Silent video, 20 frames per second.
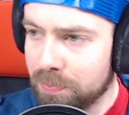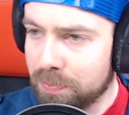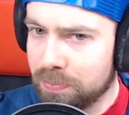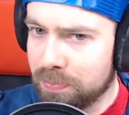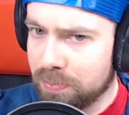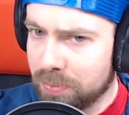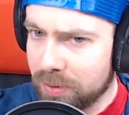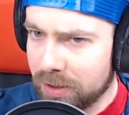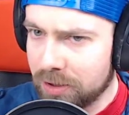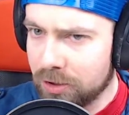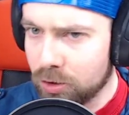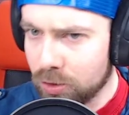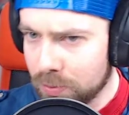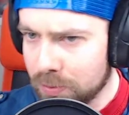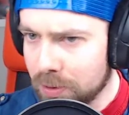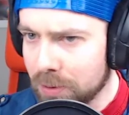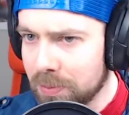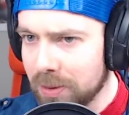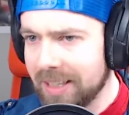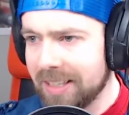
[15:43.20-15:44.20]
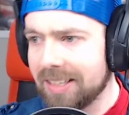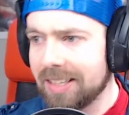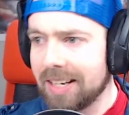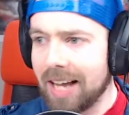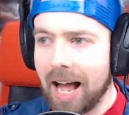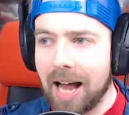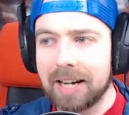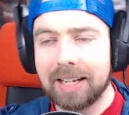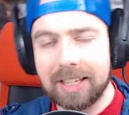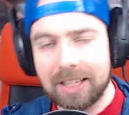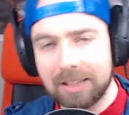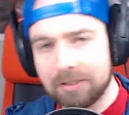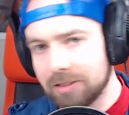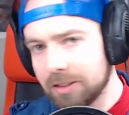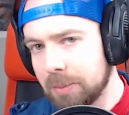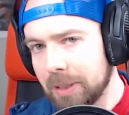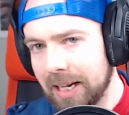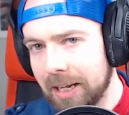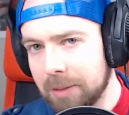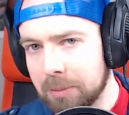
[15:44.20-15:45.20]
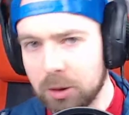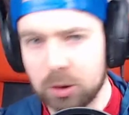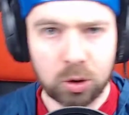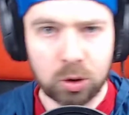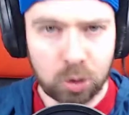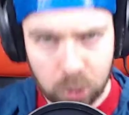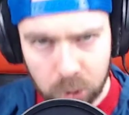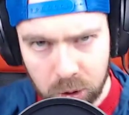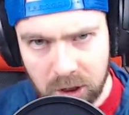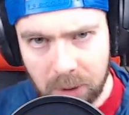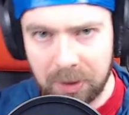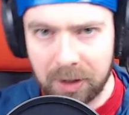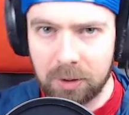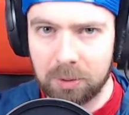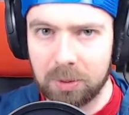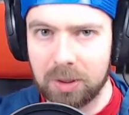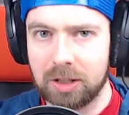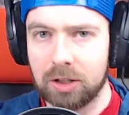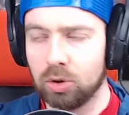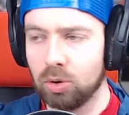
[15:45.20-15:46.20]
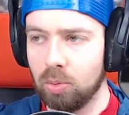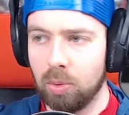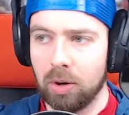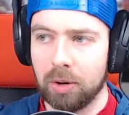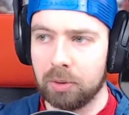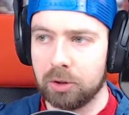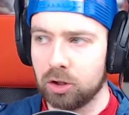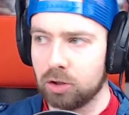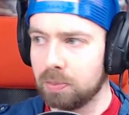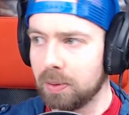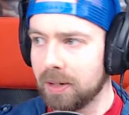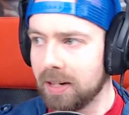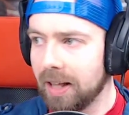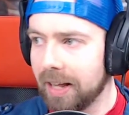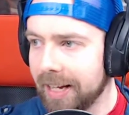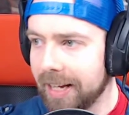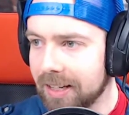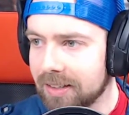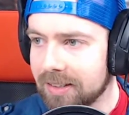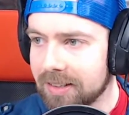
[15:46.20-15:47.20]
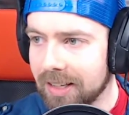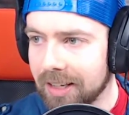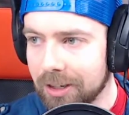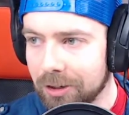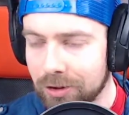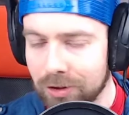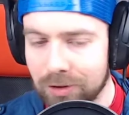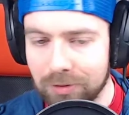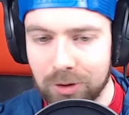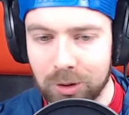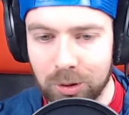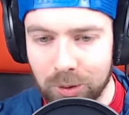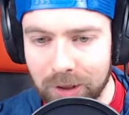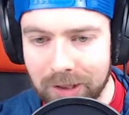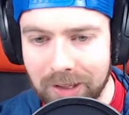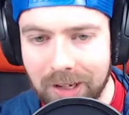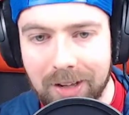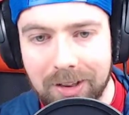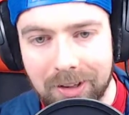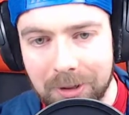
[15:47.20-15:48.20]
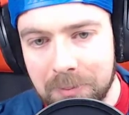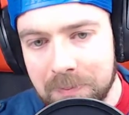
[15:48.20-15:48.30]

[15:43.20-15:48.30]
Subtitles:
presumably not even been able to do something with the Uber. It would just been like 8 seconds of you doing nothing.